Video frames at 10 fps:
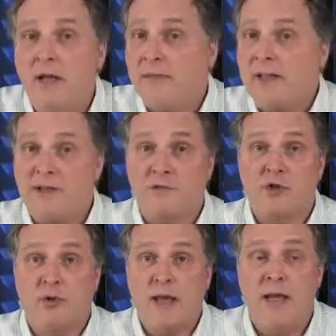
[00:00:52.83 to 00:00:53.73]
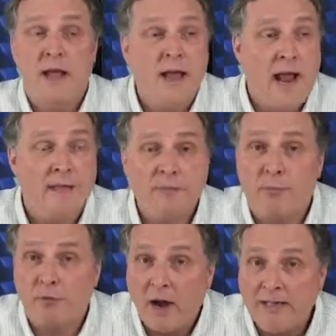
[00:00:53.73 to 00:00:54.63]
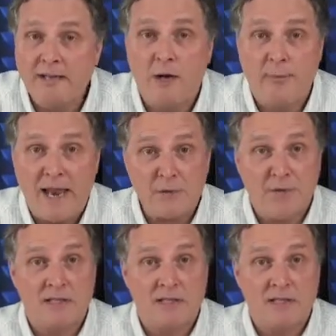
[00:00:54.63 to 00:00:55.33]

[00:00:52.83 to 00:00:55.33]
That sounds great. And this proprietary management